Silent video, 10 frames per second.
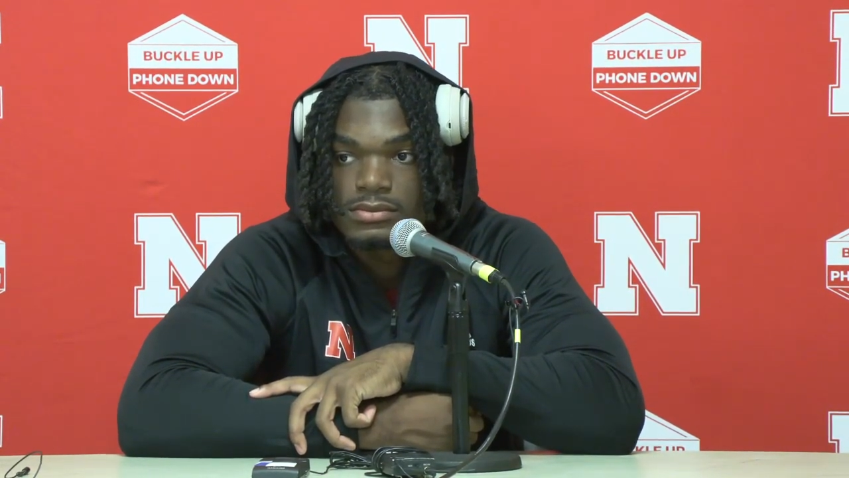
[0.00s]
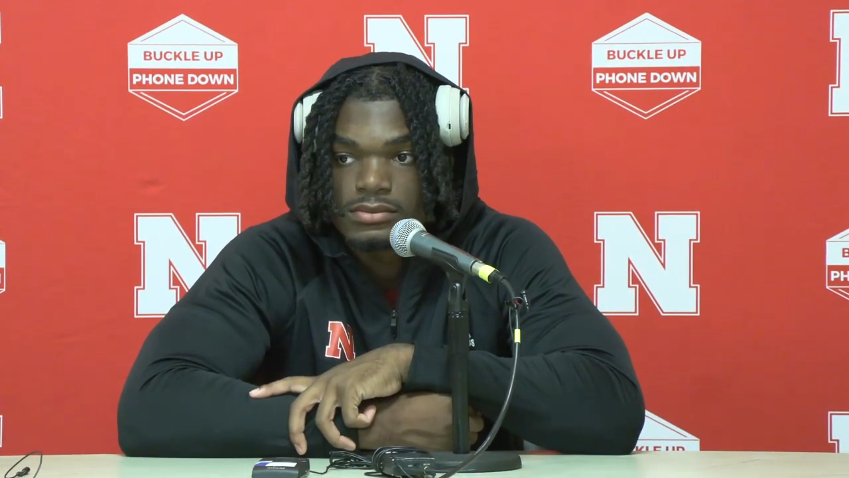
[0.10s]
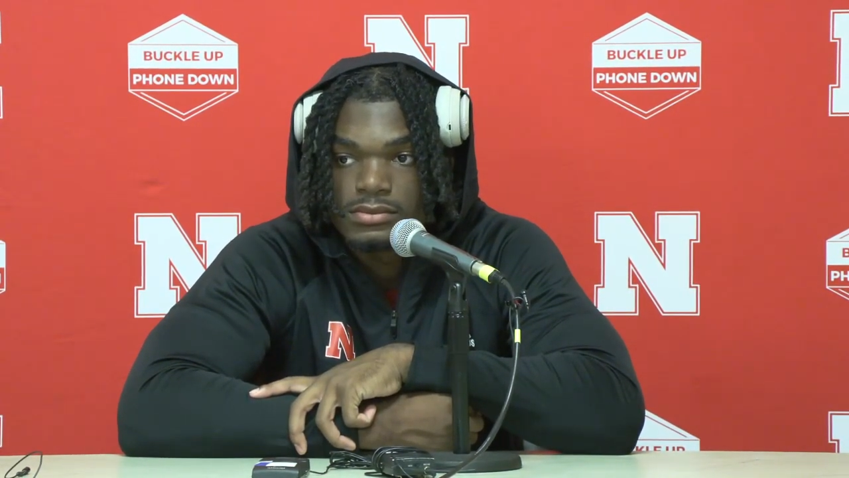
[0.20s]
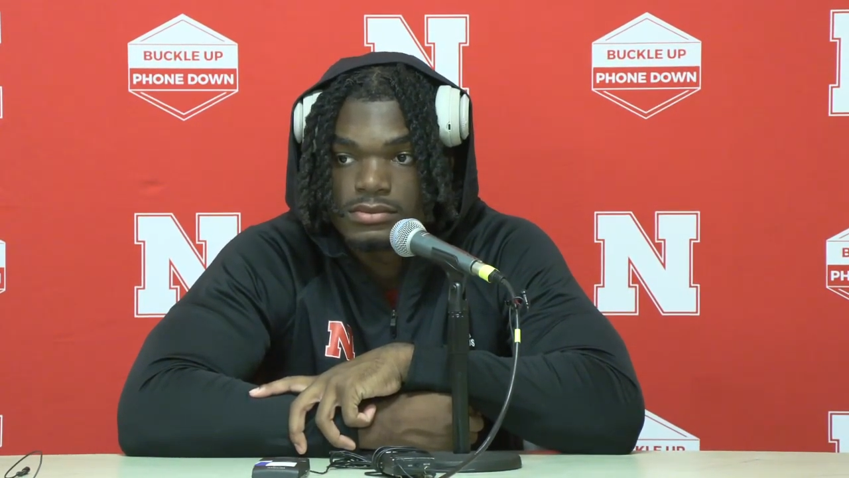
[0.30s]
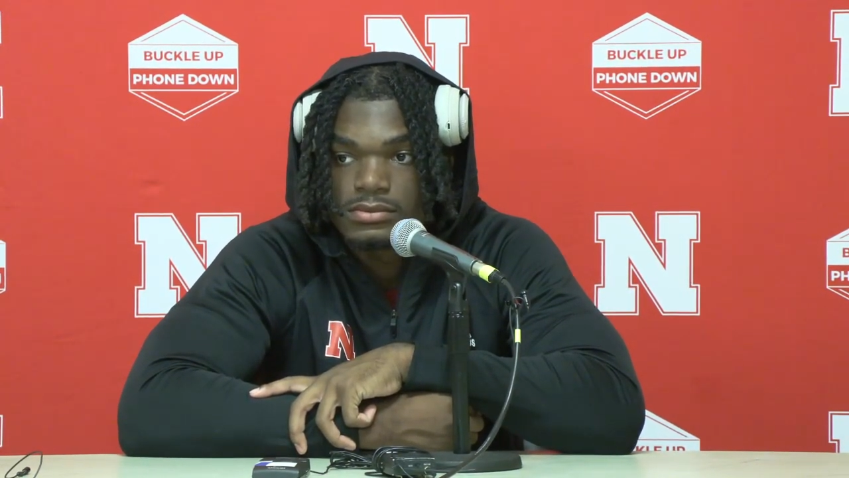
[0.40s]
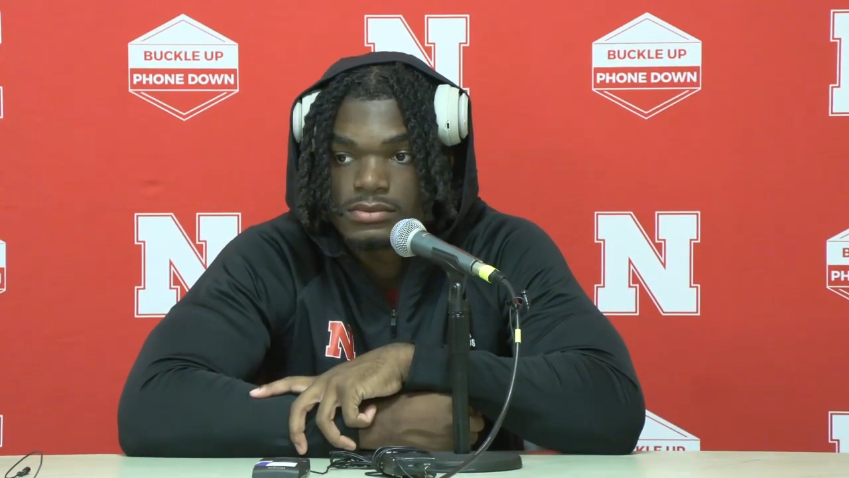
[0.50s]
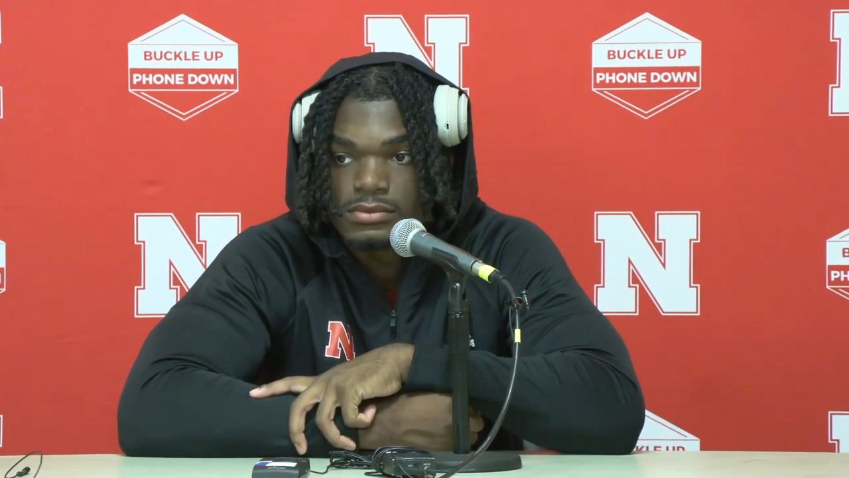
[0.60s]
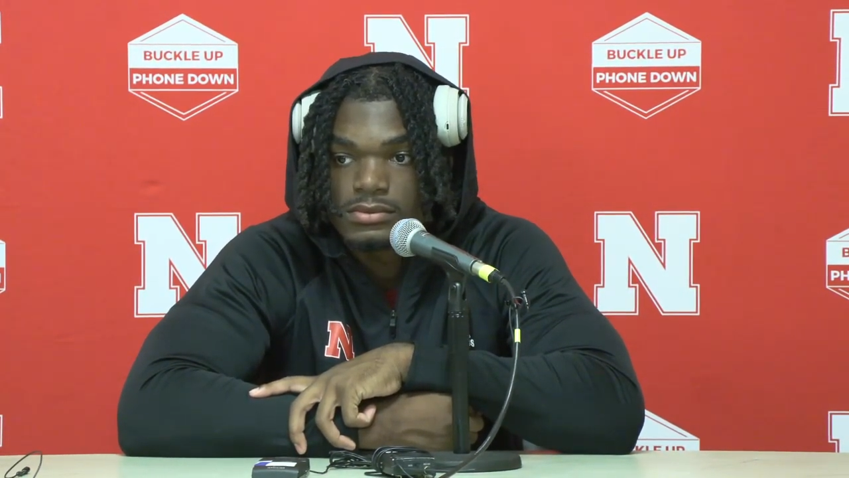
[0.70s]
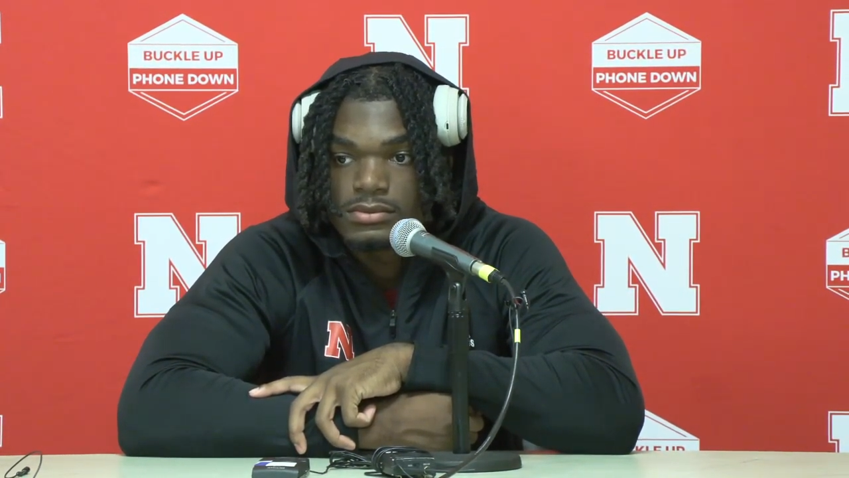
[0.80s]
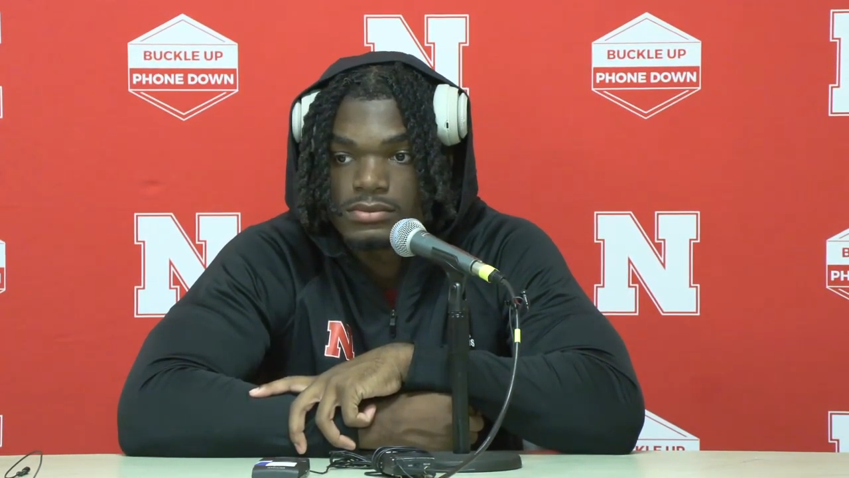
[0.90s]
All good.
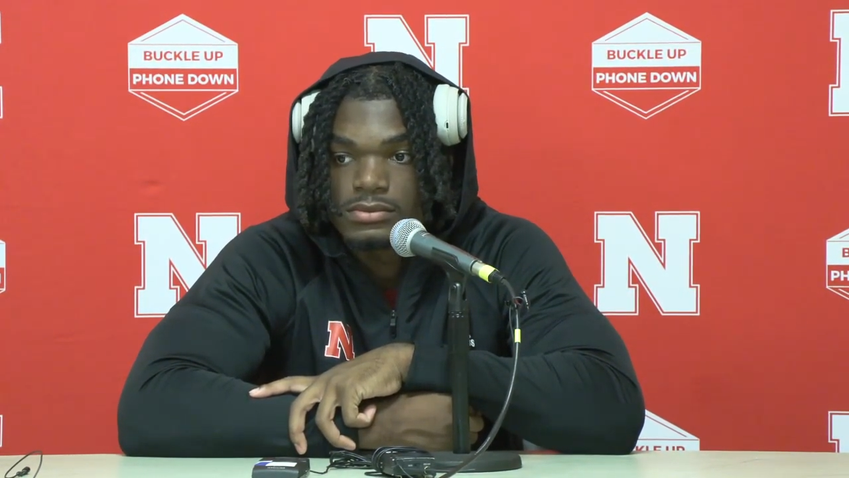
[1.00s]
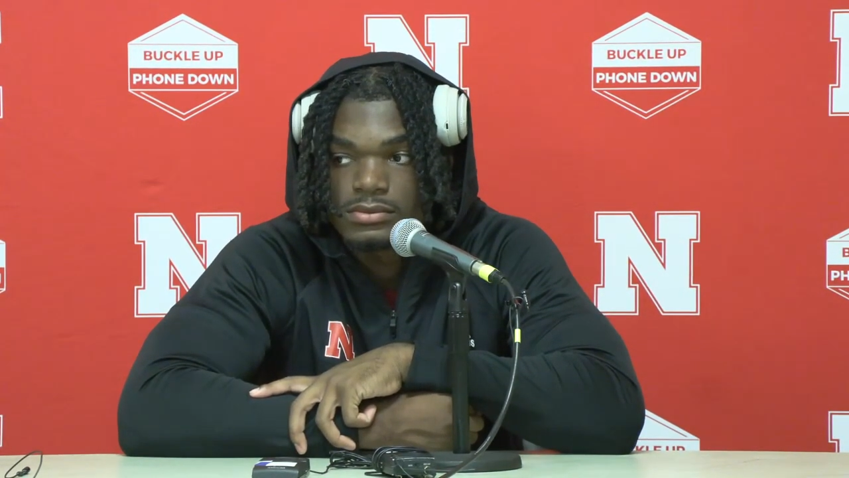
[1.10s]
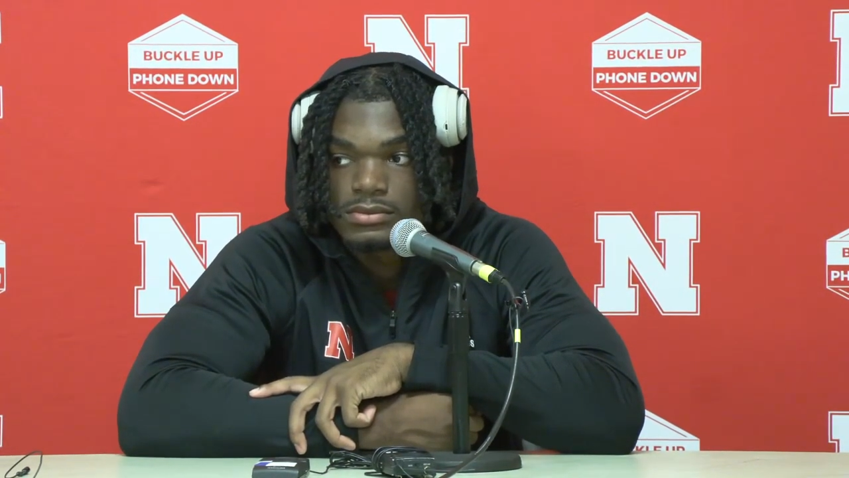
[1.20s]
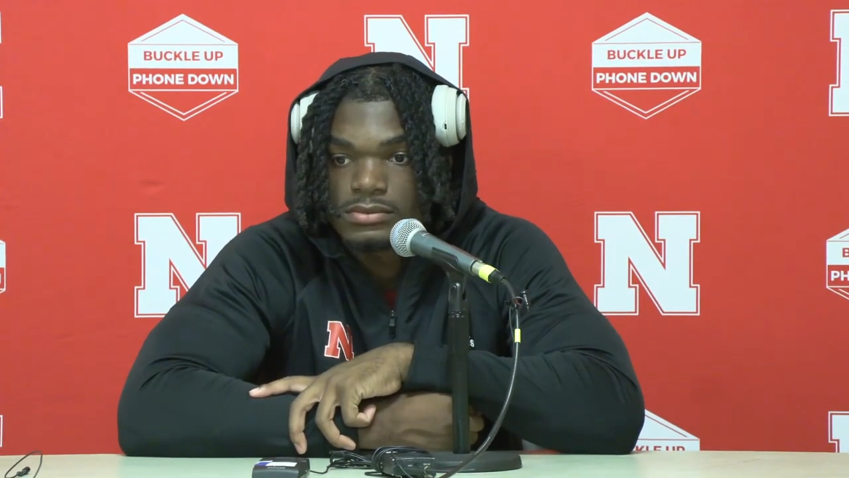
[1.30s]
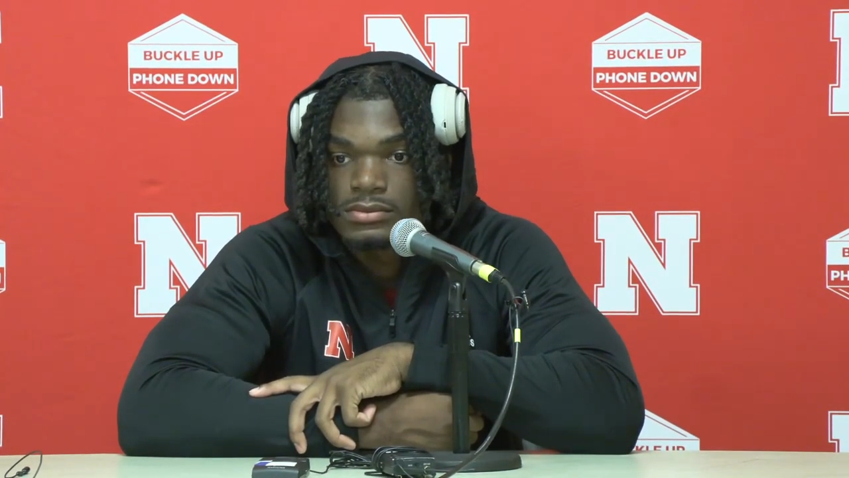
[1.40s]
All right.